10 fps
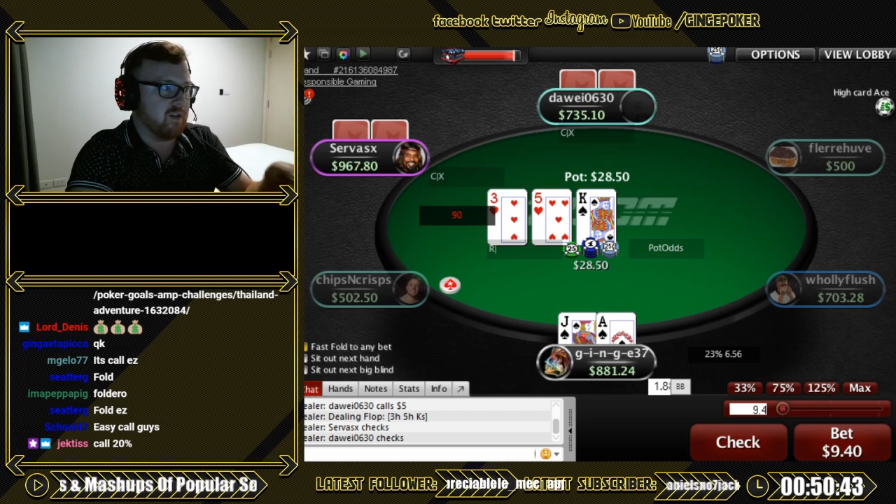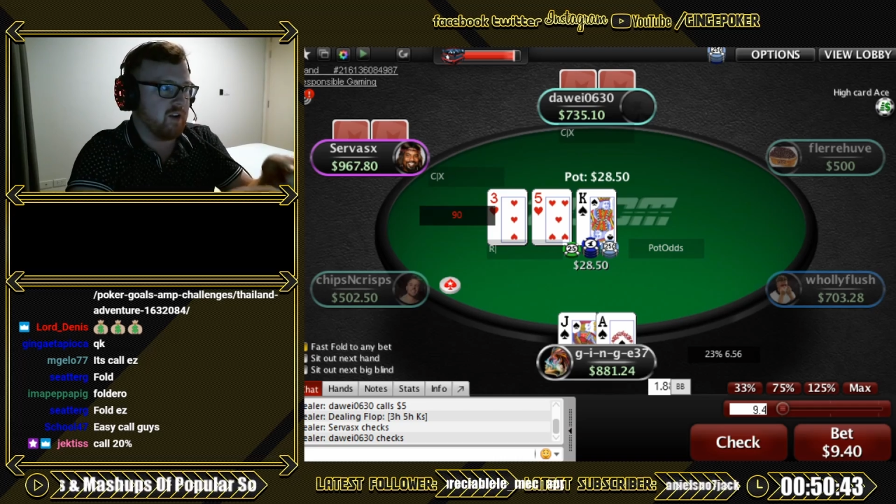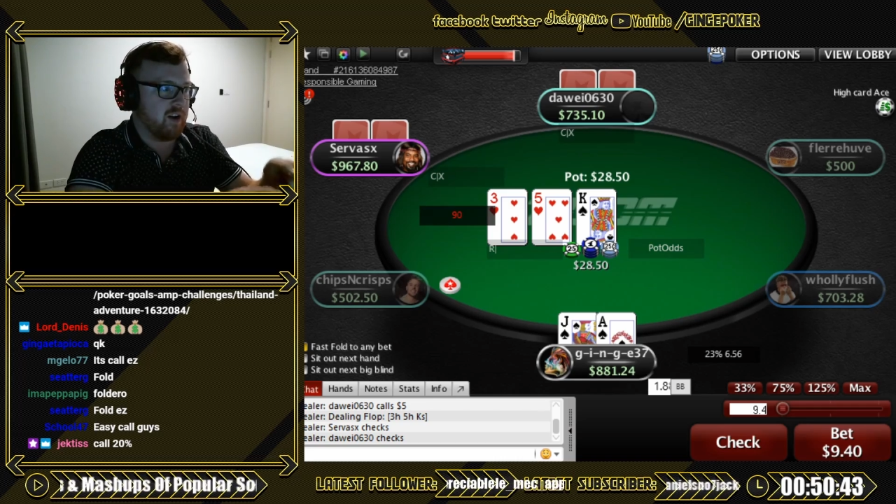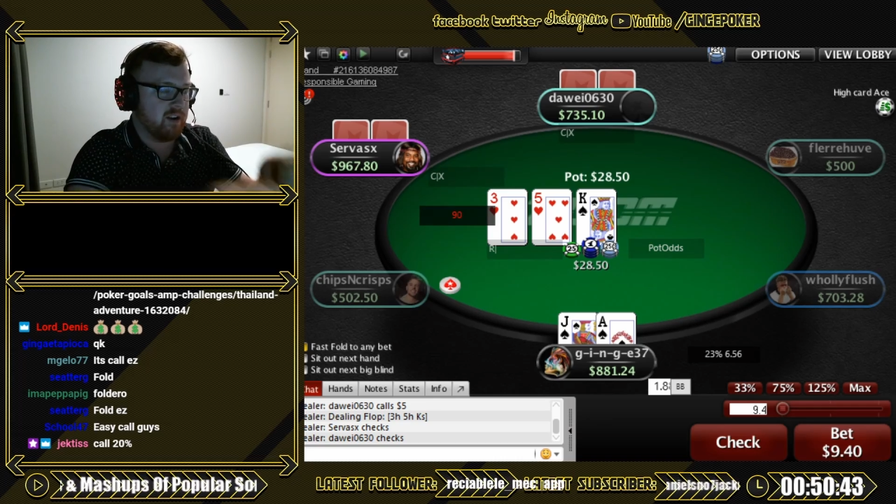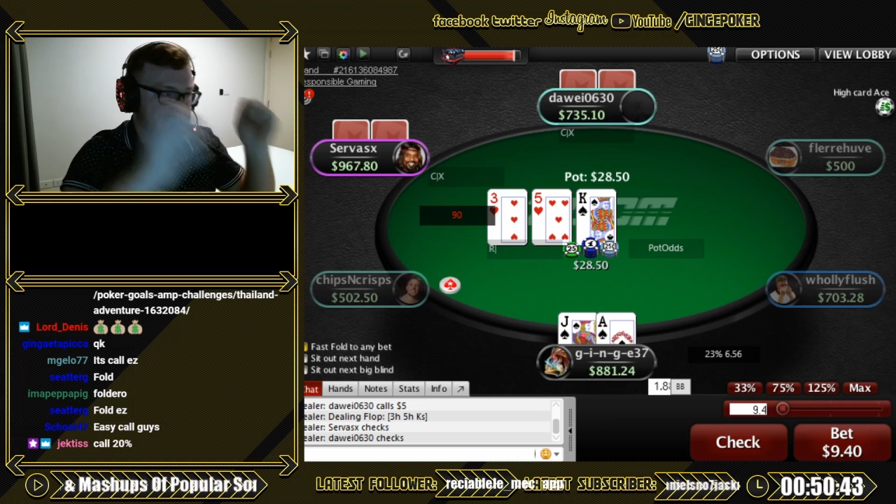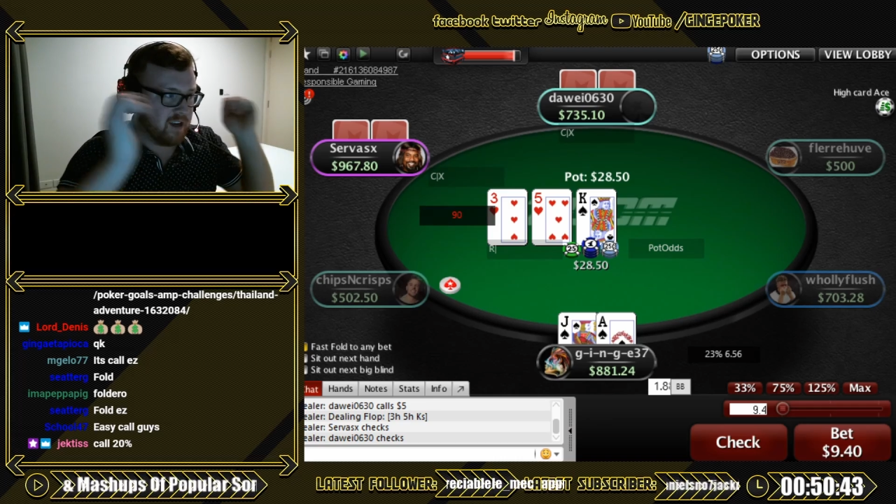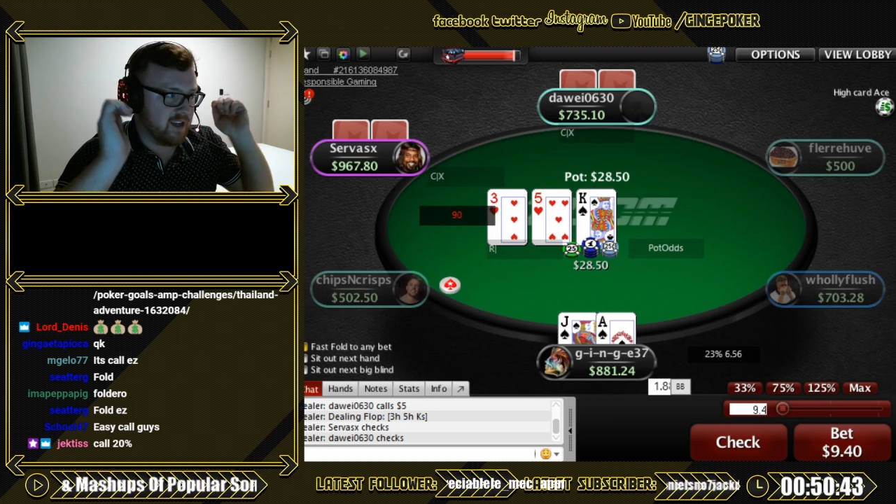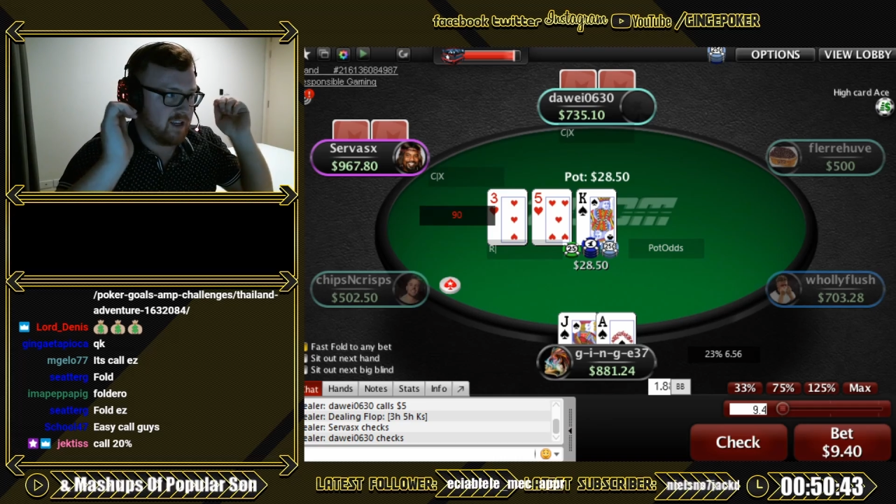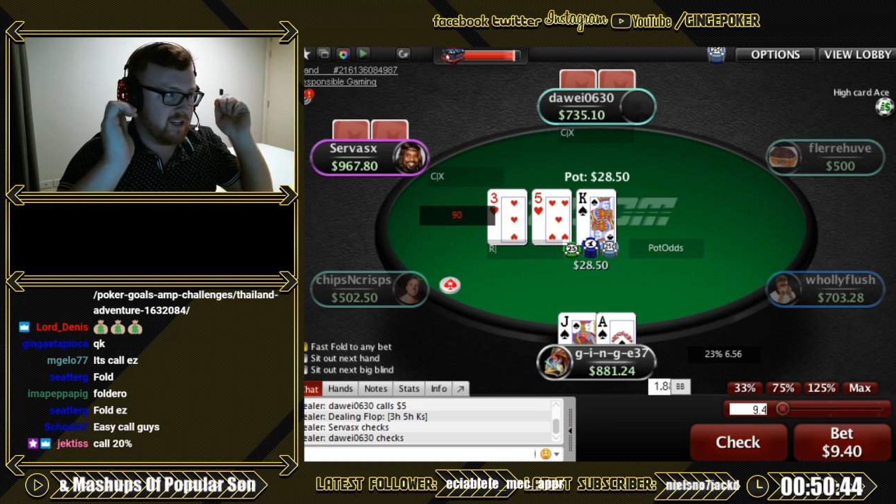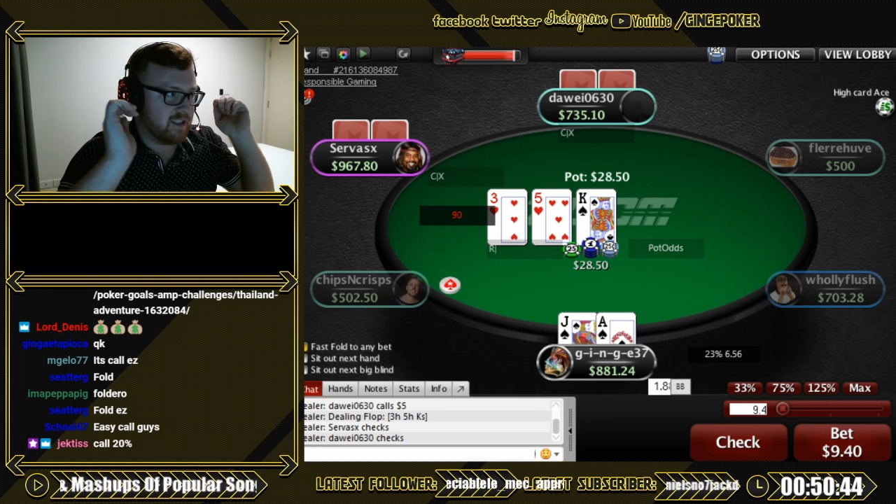going,
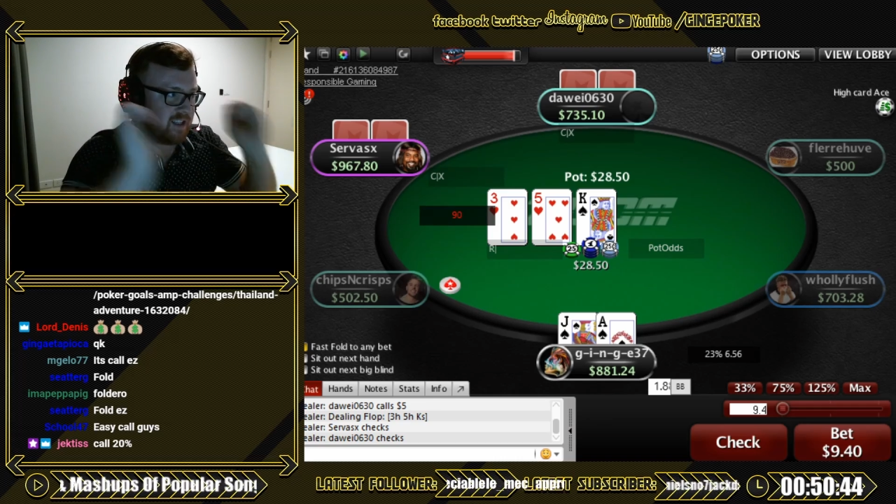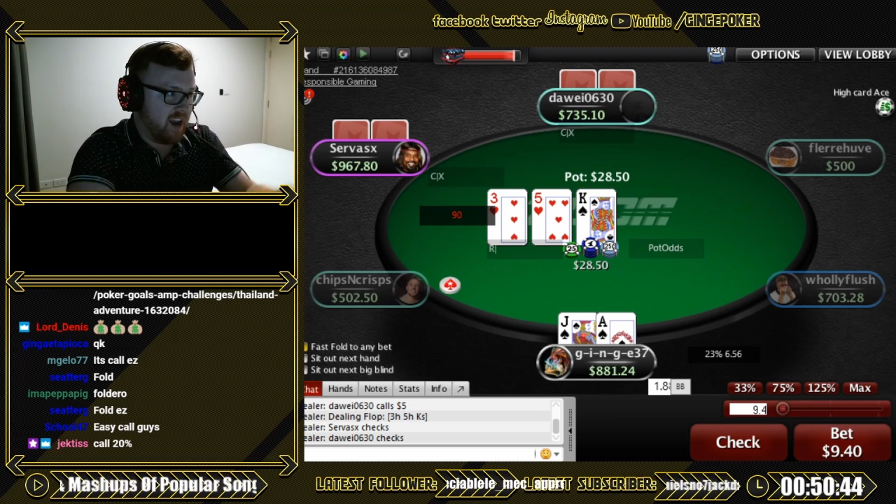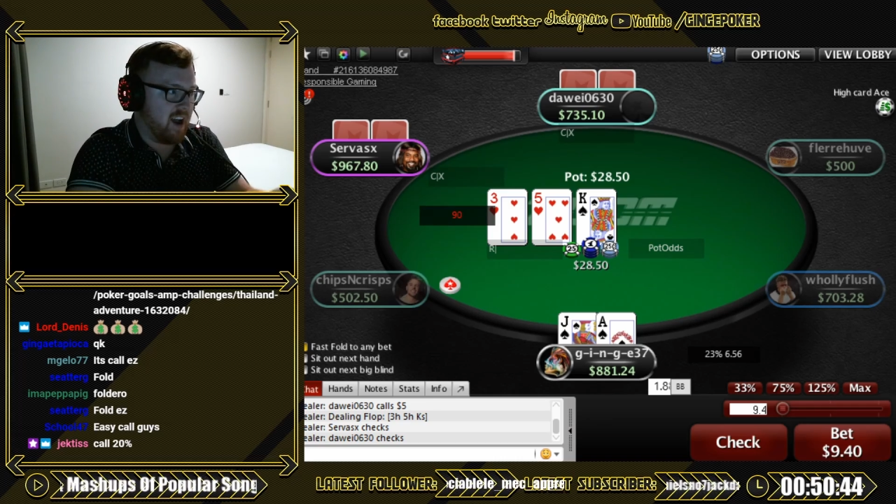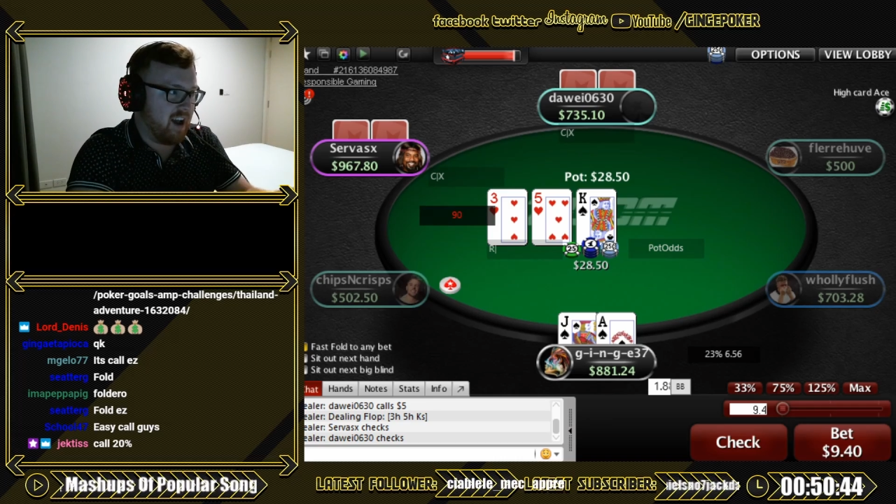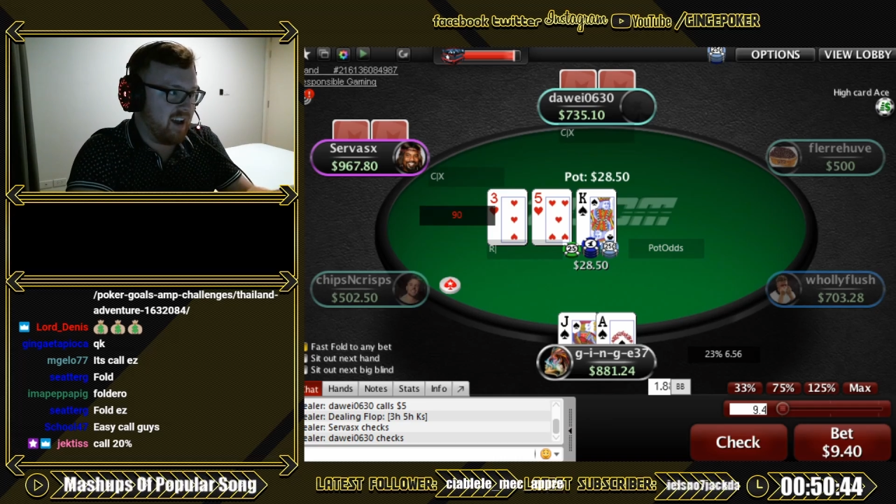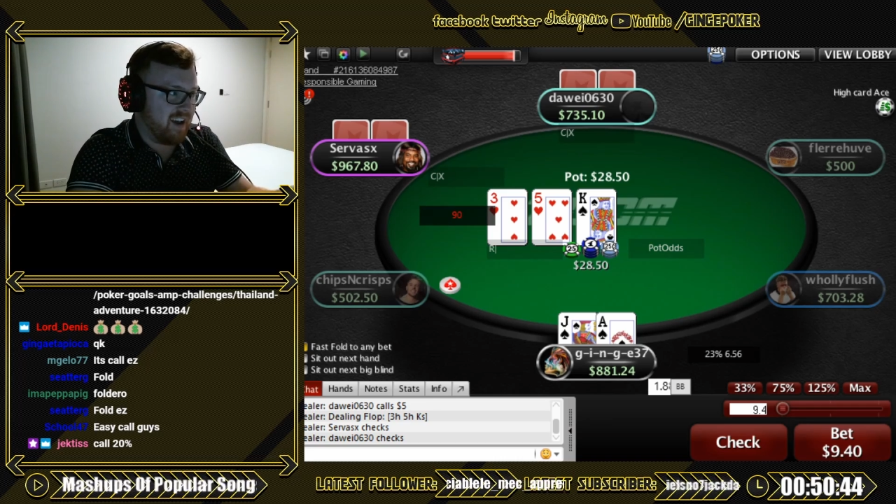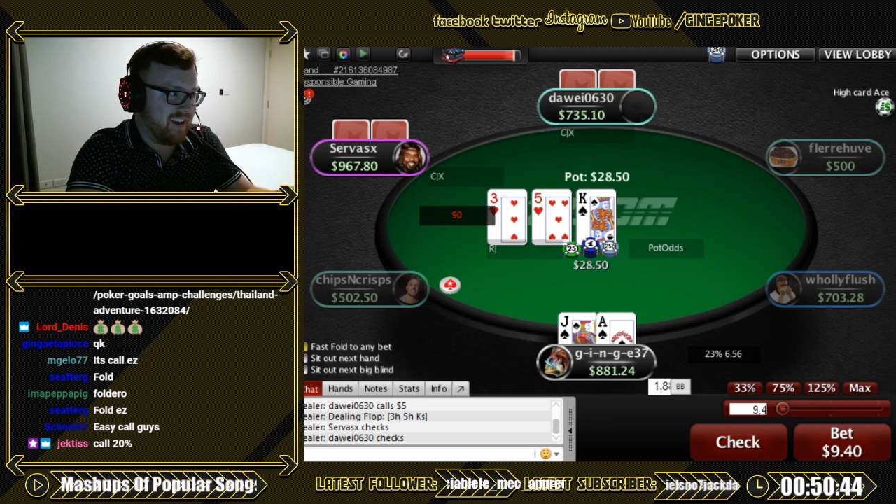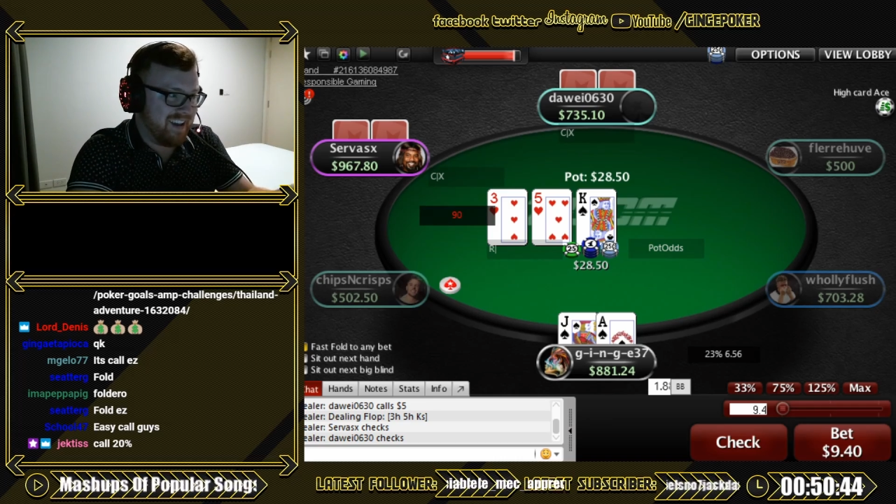ta-da!